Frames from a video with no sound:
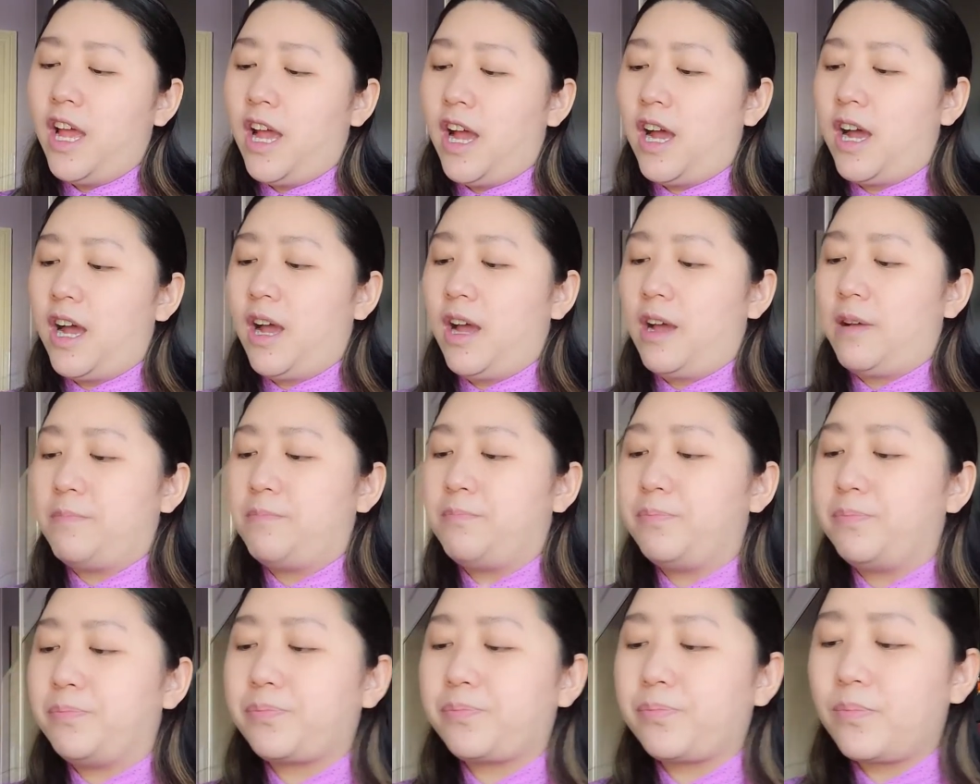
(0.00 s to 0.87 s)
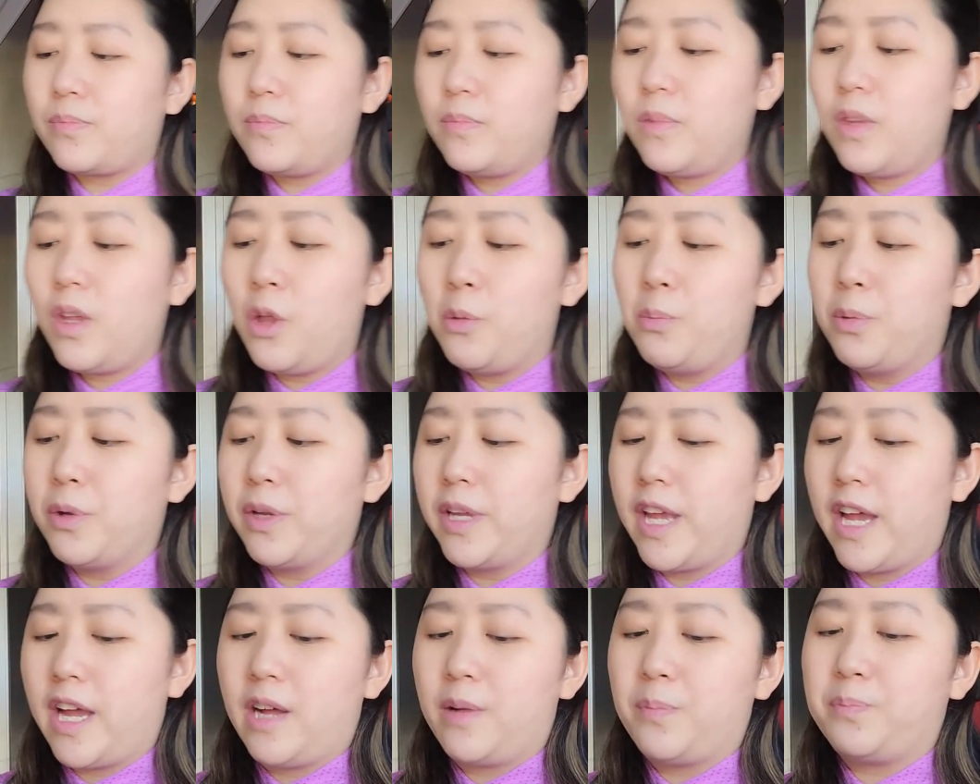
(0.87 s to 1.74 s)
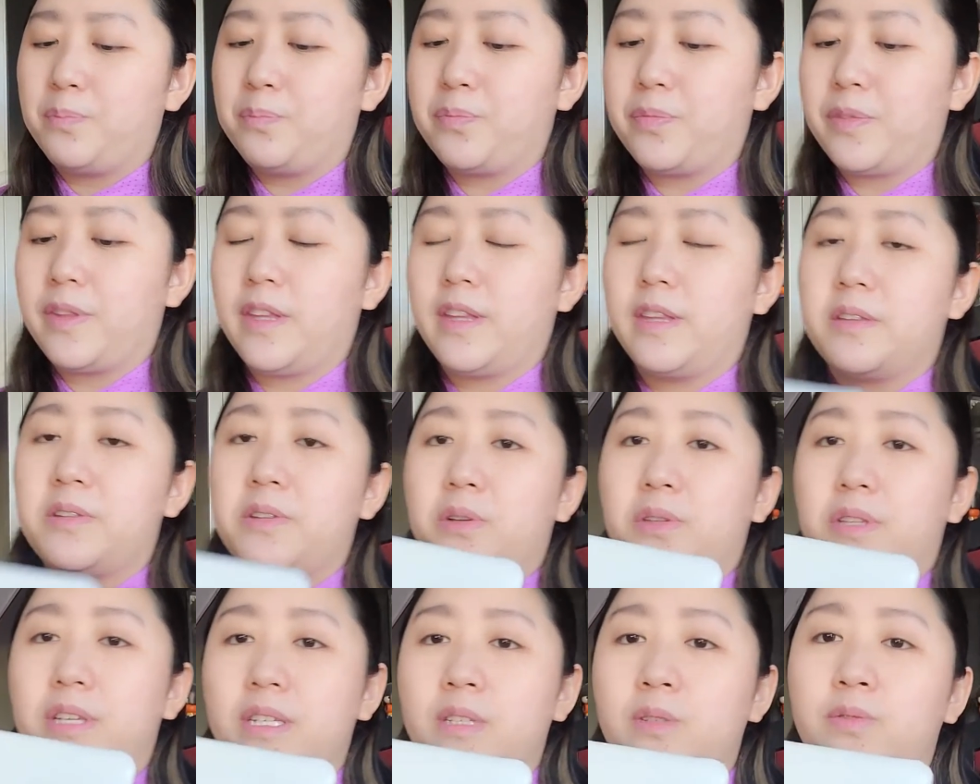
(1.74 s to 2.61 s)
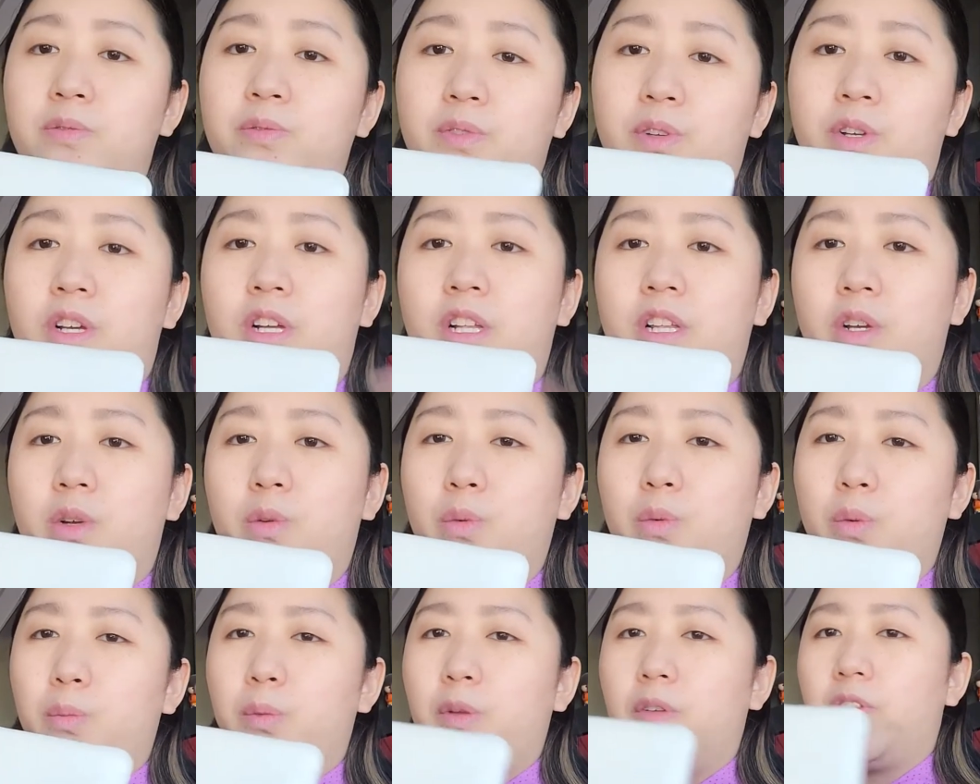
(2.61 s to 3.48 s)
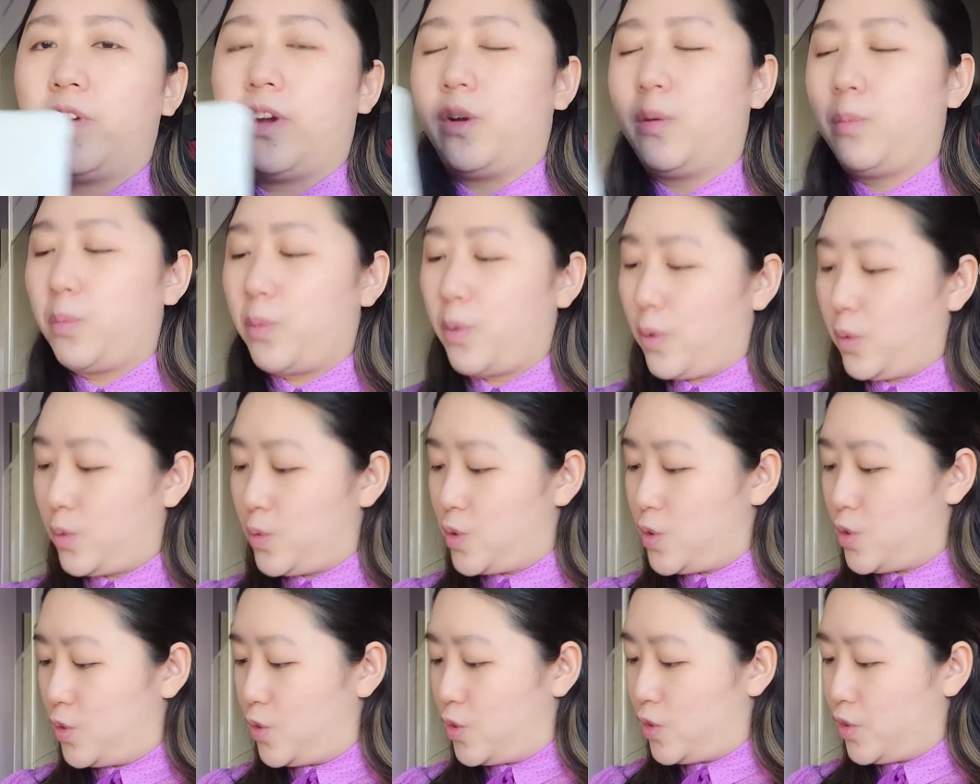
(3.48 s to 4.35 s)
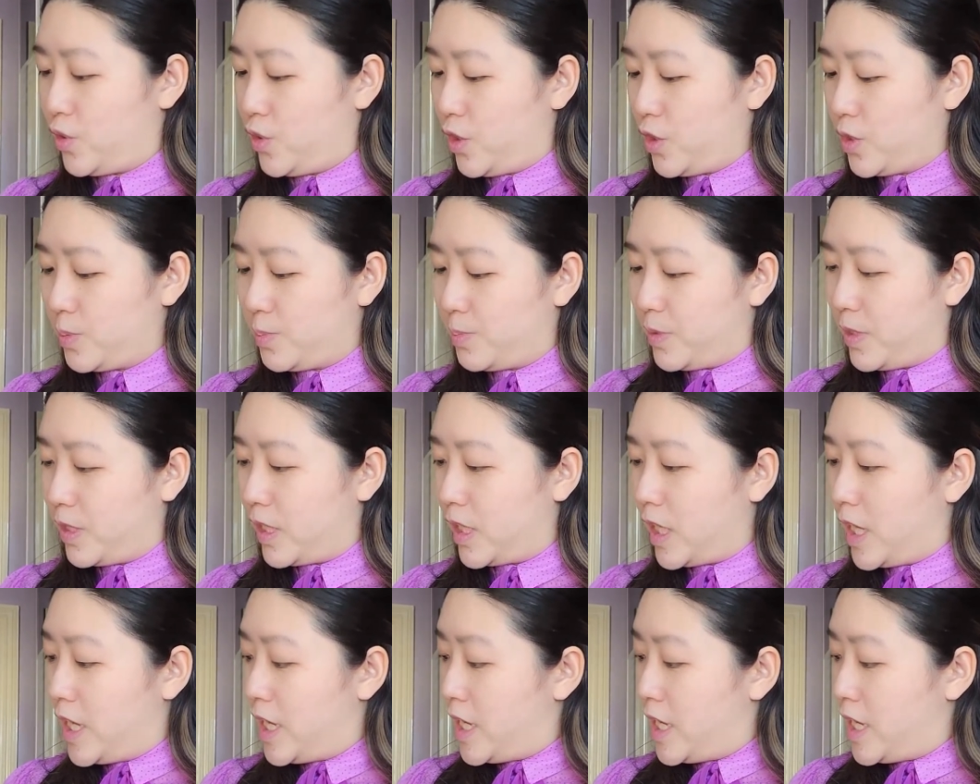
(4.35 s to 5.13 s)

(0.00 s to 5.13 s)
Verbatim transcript: Um, but yeah, so this color would be very prone to dirt, but